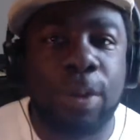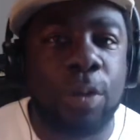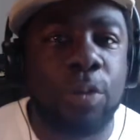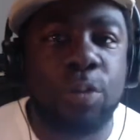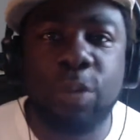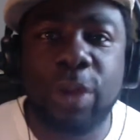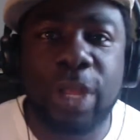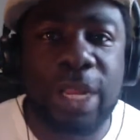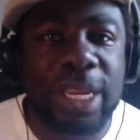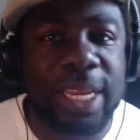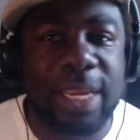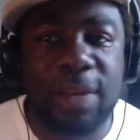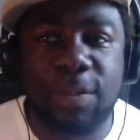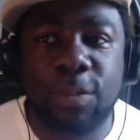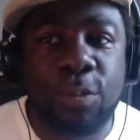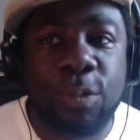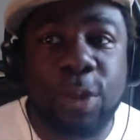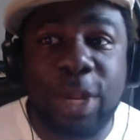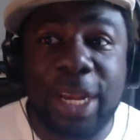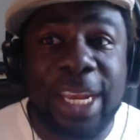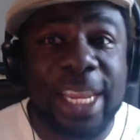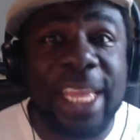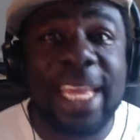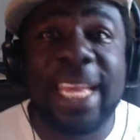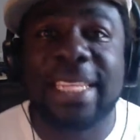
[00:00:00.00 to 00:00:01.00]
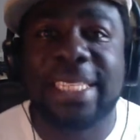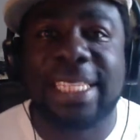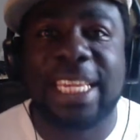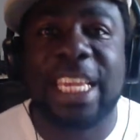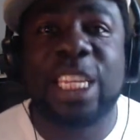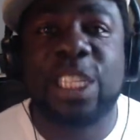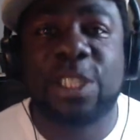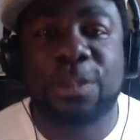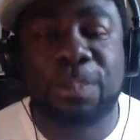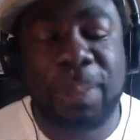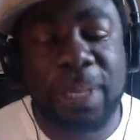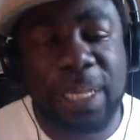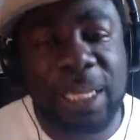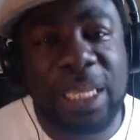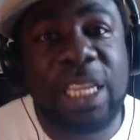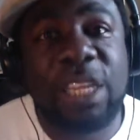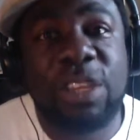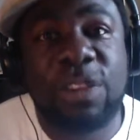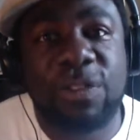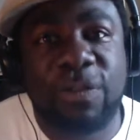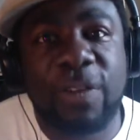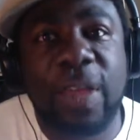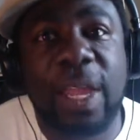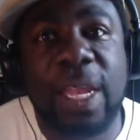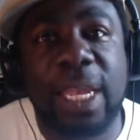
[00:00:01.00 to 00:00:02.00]
but really what it is, it's
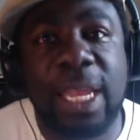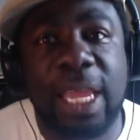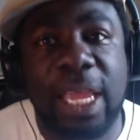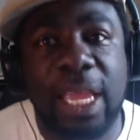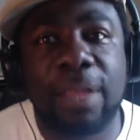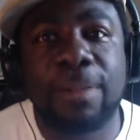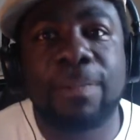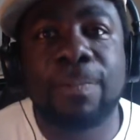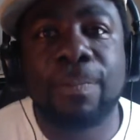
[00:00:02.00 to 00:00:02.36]
police funding.